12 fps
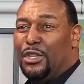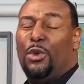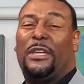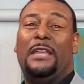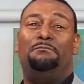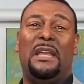
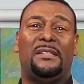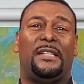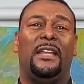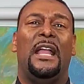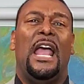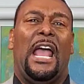You can
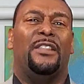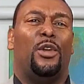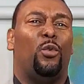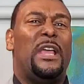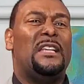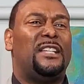miss it. And
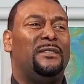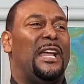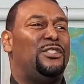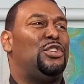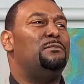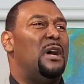the reason
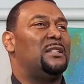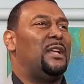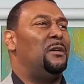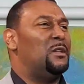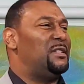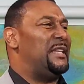that you must
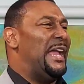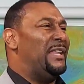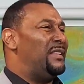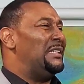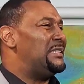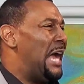
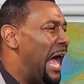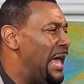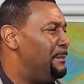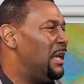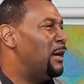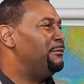understand the
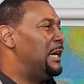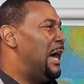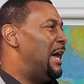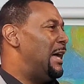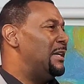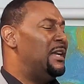timing of
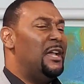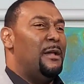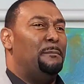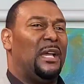God,